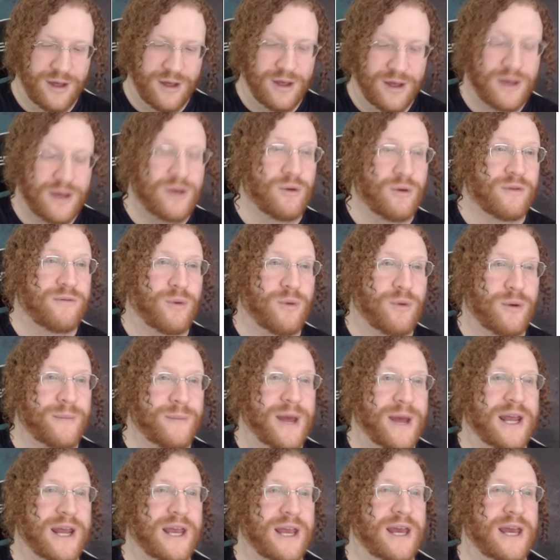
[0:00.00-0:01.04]
your
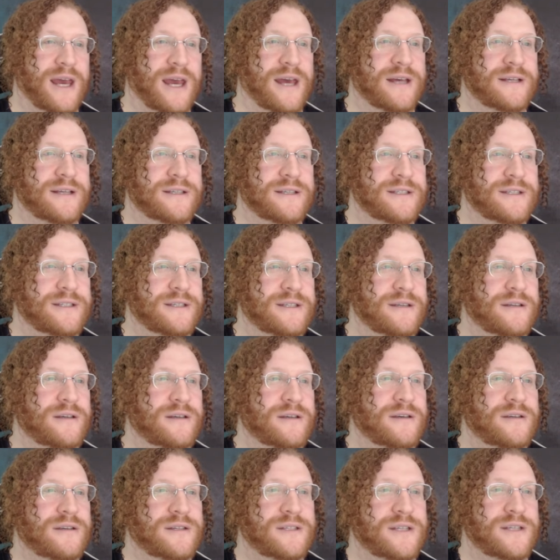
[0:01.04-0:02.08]
formatting is.
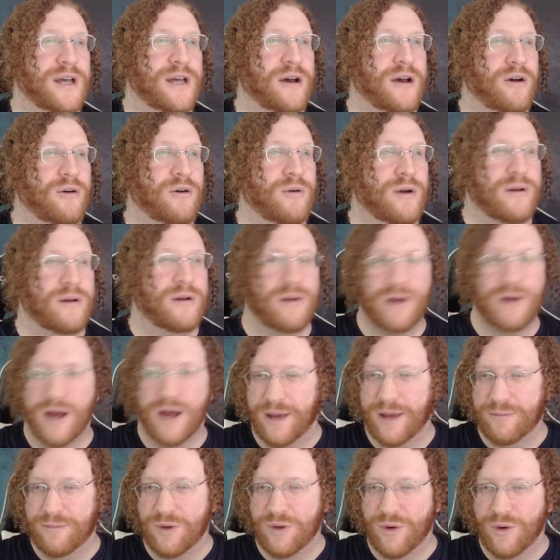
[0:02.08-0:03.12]
So
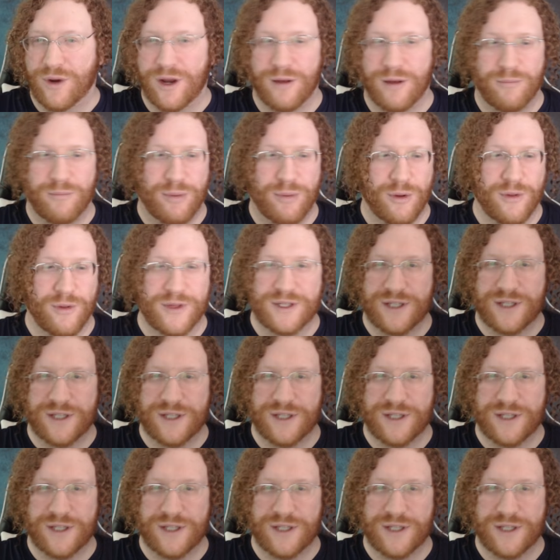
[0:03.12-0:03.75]
I'm going to pull this